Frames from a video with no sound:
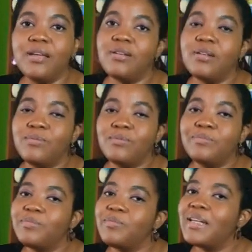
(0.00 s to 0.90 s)
Now,
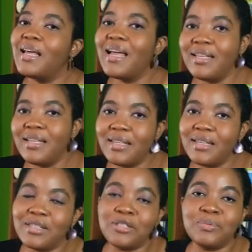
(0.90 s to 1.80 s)
when anything
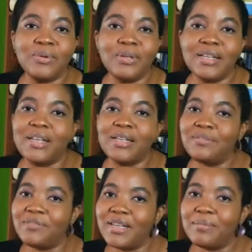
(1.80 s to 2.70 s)
is swollen and
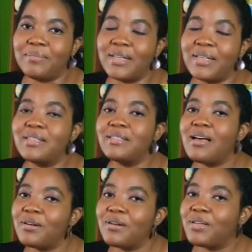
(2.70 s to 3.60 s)
inflamed, it's not
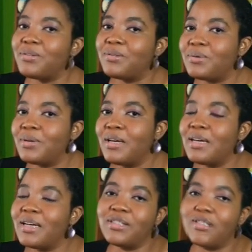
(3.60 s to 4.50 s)
going to do
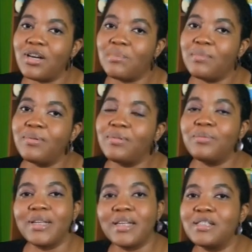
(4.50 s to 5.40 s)
its job the way
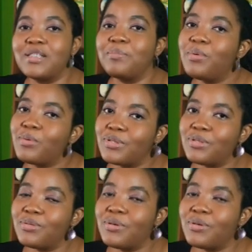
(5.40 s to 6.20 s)
that it's supposed to do.